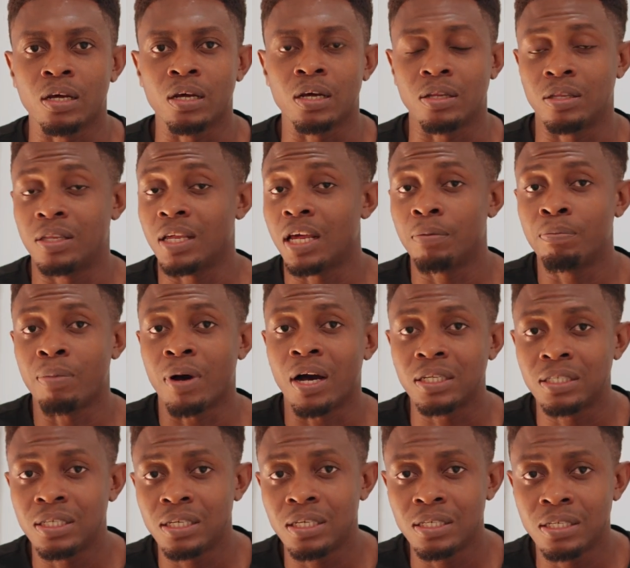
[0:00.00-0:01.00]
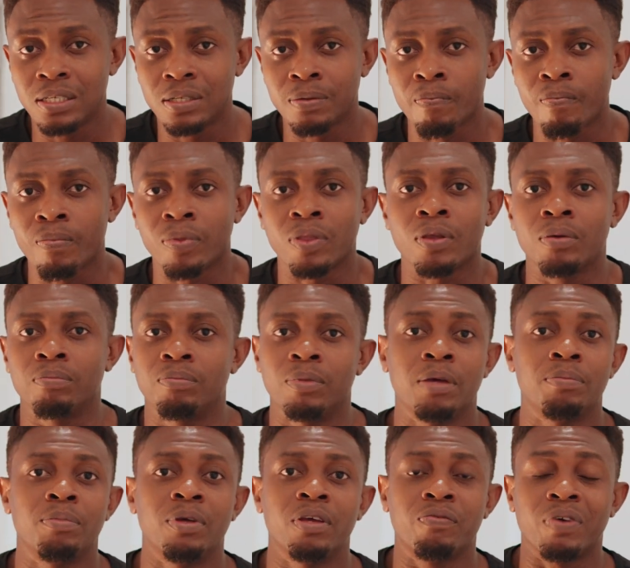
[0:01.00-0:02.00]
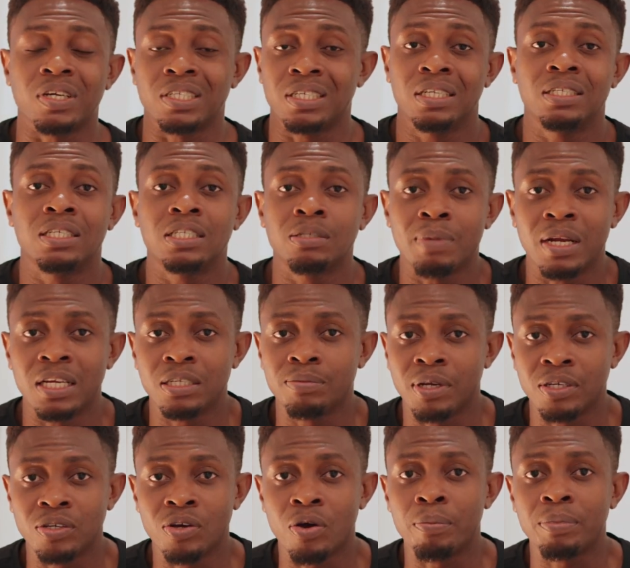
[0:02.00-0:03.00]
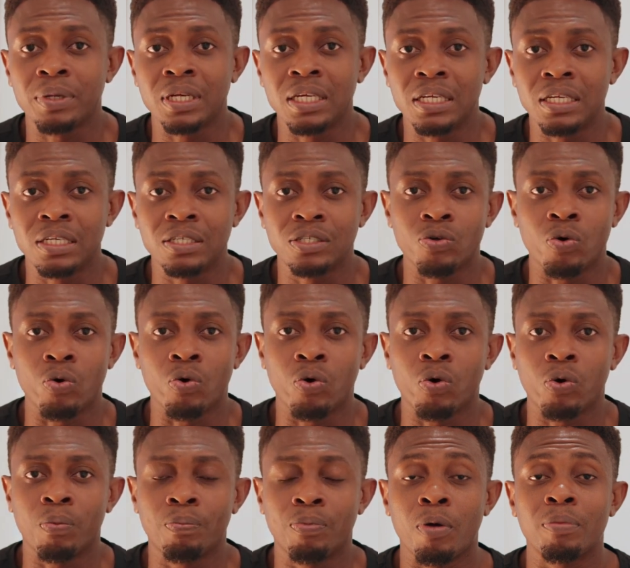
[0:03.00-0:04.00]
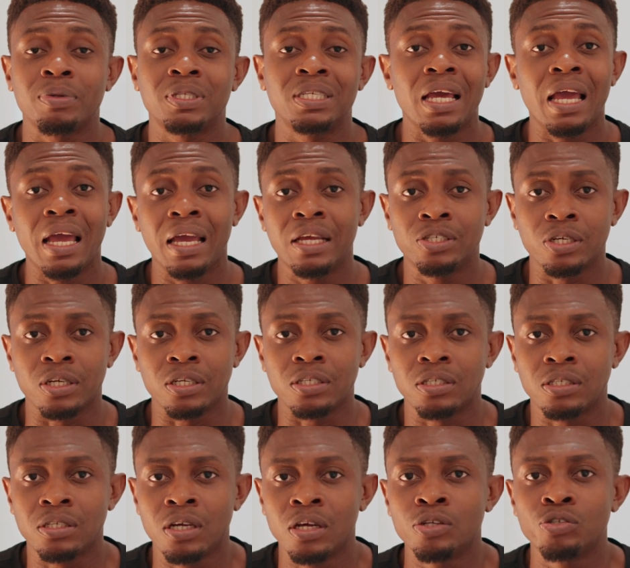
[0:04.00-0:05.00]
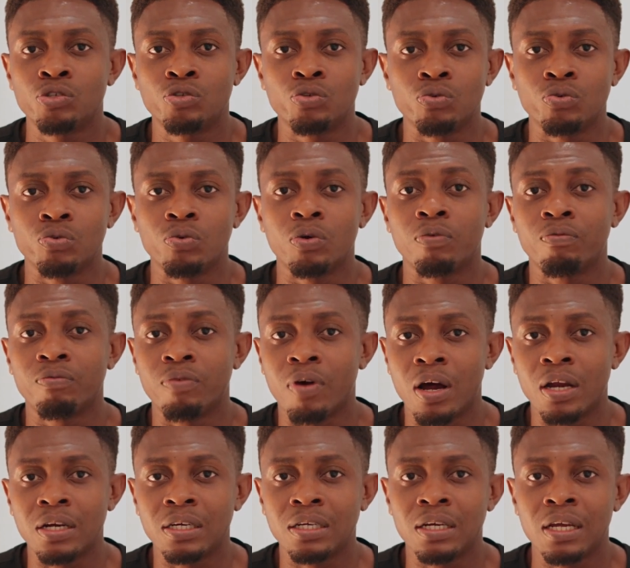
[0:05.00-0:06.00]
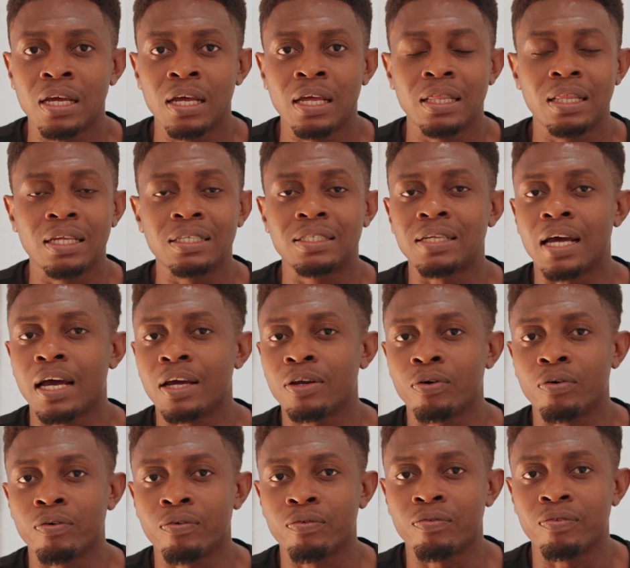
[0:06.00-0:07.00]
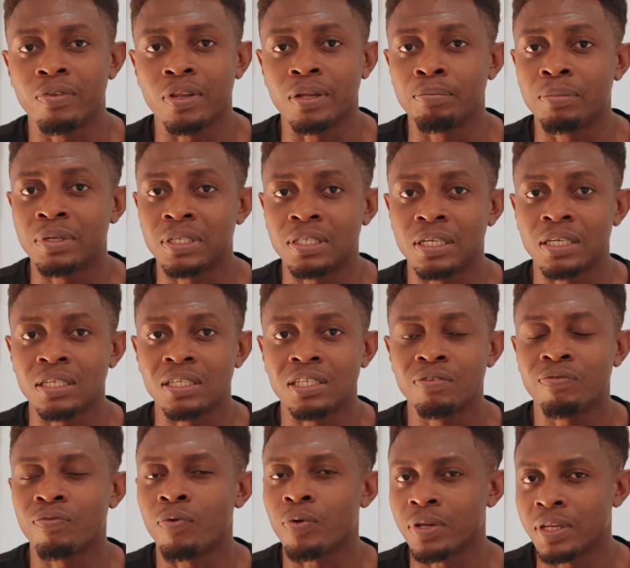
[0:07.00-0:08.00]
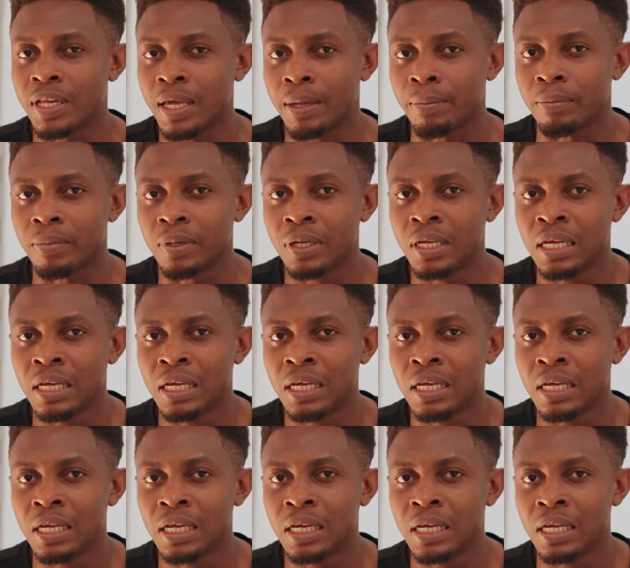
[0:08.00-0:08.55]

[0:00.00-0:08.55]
third parties, maybe facilities management companies or property agents, to run this side of the business for them.